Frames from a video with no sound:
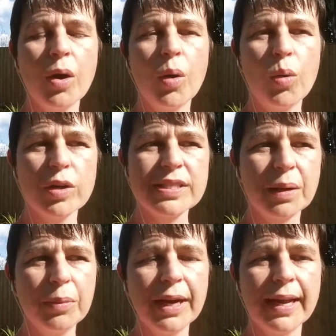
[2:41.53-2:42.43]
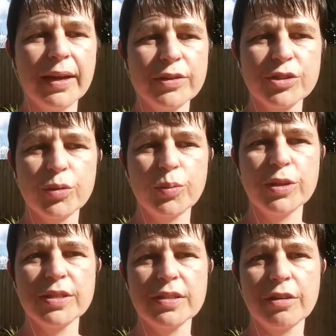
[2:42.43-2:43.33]
Or someone else
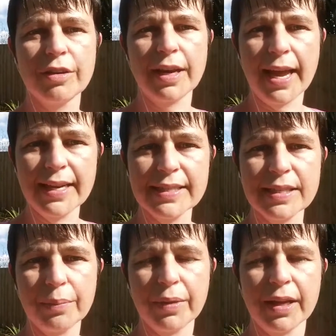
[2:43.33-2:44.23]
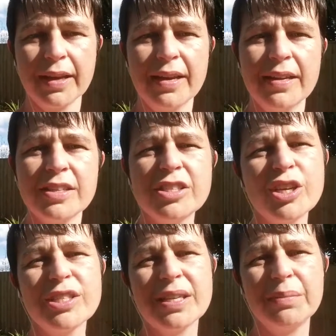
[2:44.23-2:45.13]
was creating something
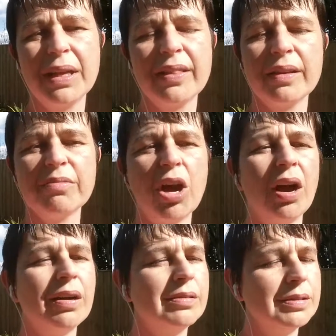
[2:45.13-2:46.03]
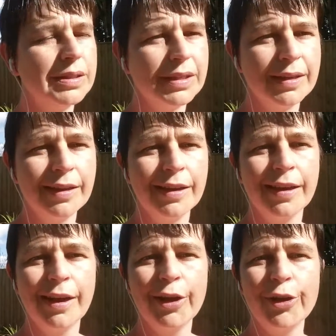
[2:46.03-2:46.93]
so similar that,
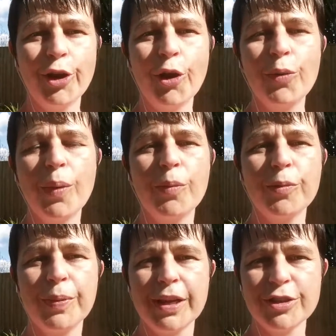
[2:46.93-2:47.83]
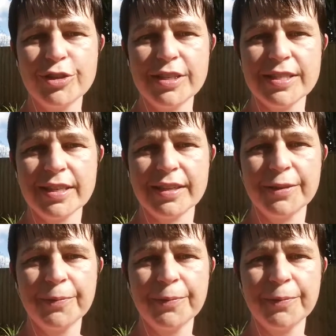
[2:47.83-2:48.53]
no one would be interested.